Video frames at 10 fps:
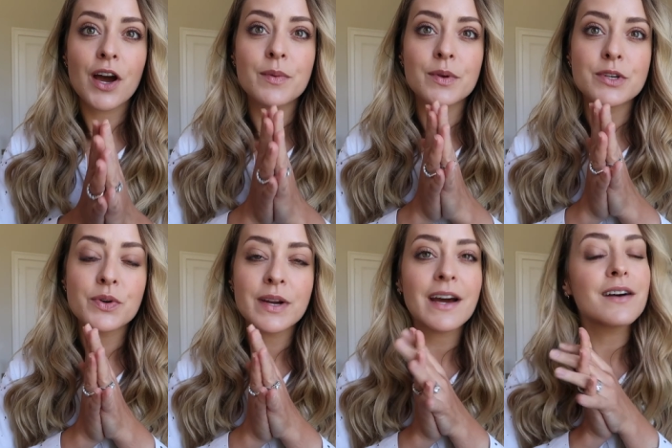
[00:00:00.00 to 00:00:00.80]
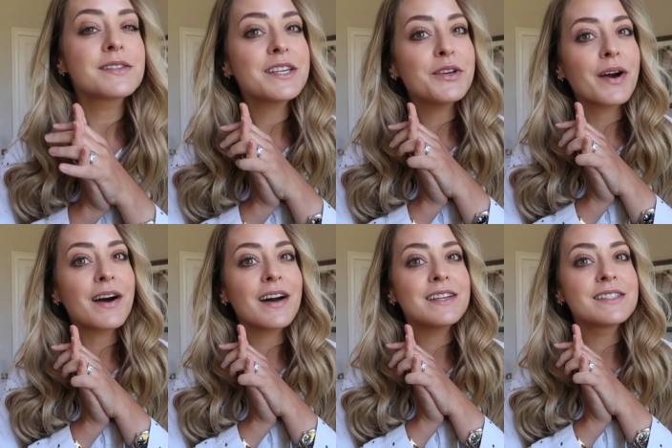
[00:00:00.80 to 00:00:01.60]
Hope you enjoyed it. I'll see you
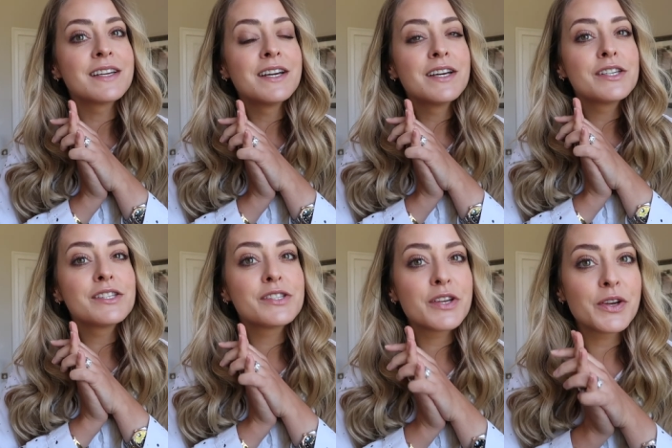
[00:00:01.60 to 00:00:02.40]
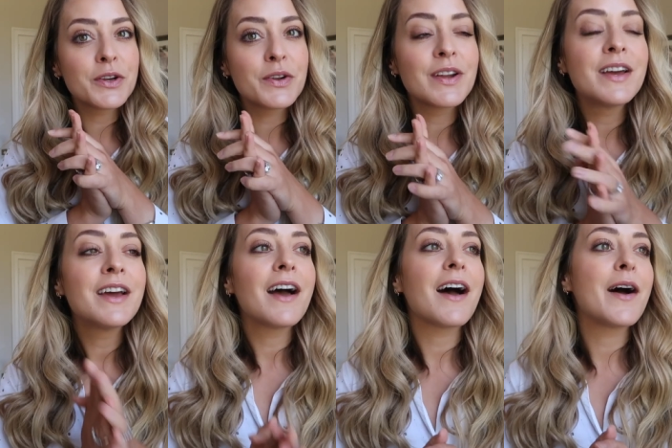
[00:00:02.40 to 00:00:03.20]
guys soon.
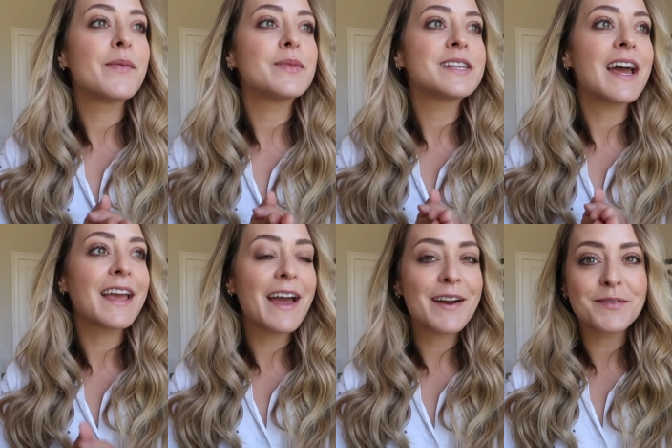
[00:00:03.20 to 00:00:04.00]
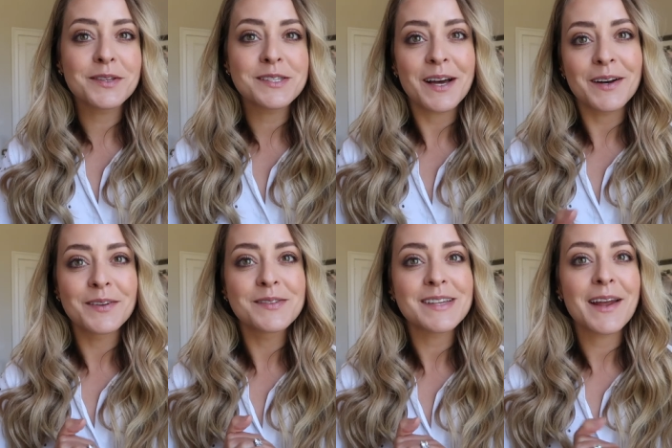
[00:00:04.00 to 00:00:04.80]
Um, take care of
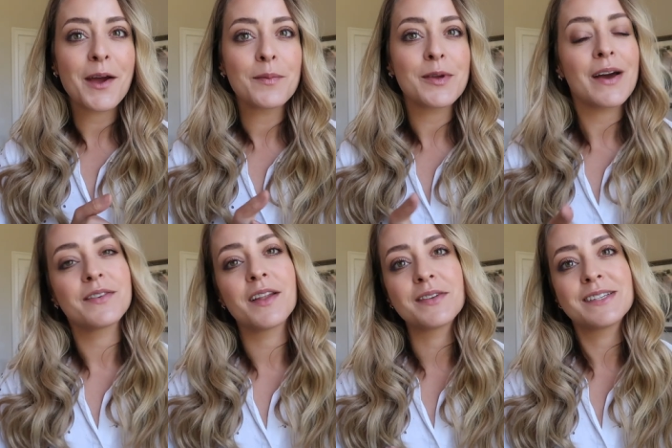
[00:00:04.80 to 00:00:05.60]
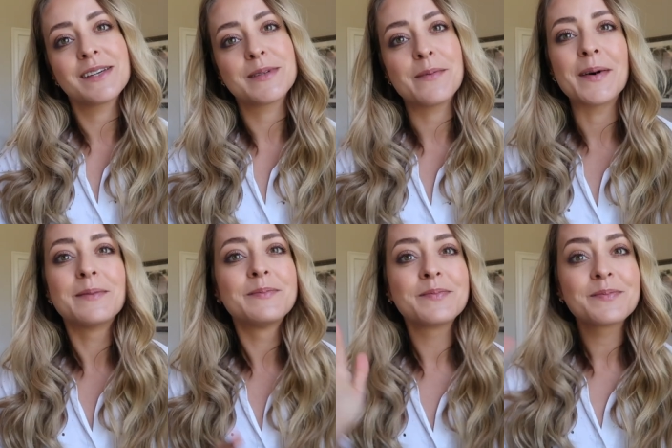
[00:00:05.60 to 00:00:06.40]
yourselves, and I hope you have a lovely September.
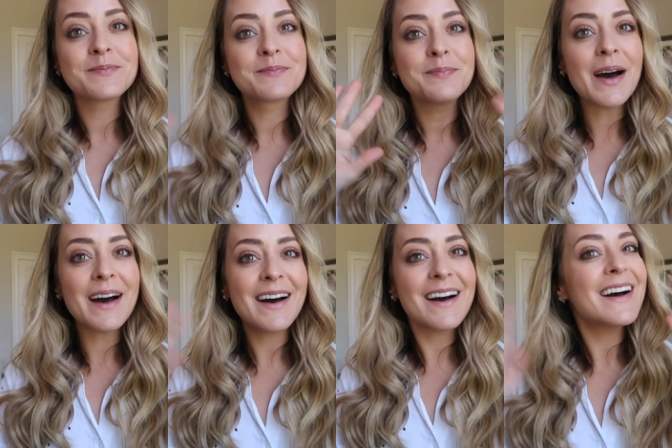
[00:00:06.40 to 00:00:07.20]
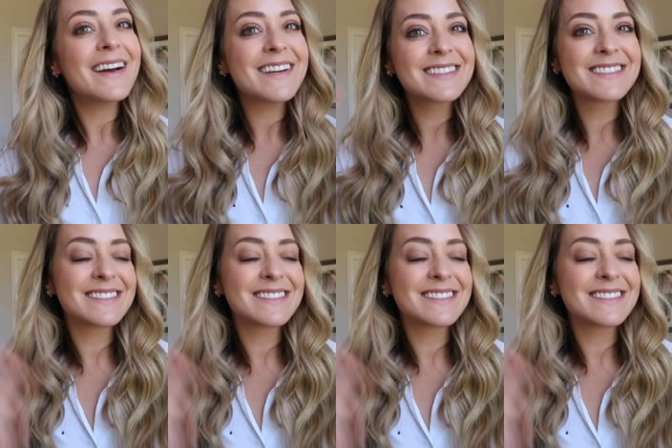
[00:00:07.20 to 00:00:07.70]
Bye!